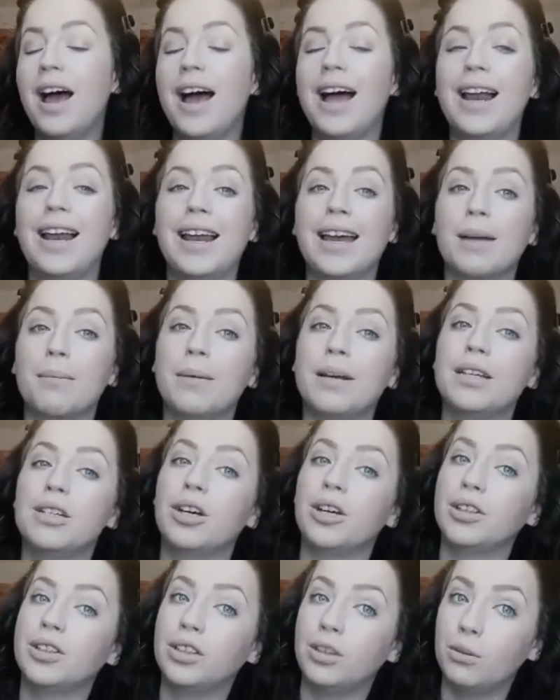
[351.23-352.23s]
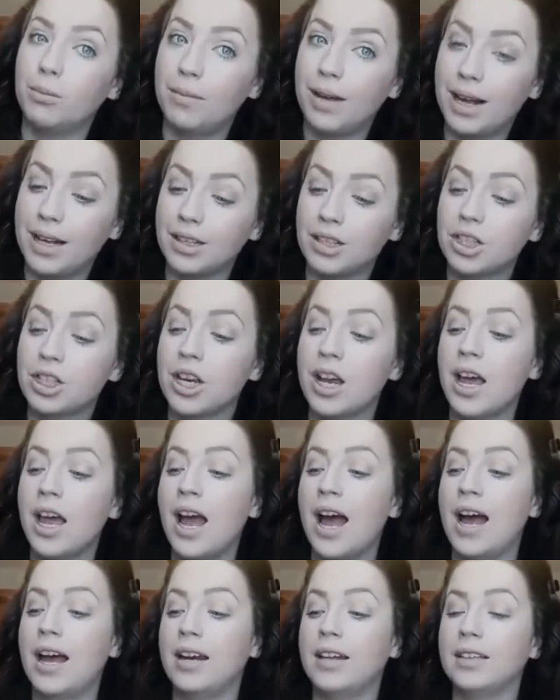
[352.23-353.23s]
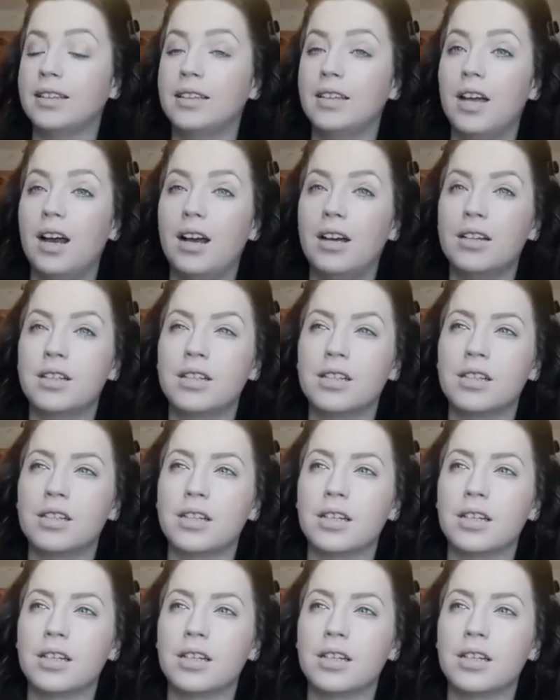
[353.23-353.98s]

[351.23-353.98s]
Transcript: I like my dogs to match, and it's not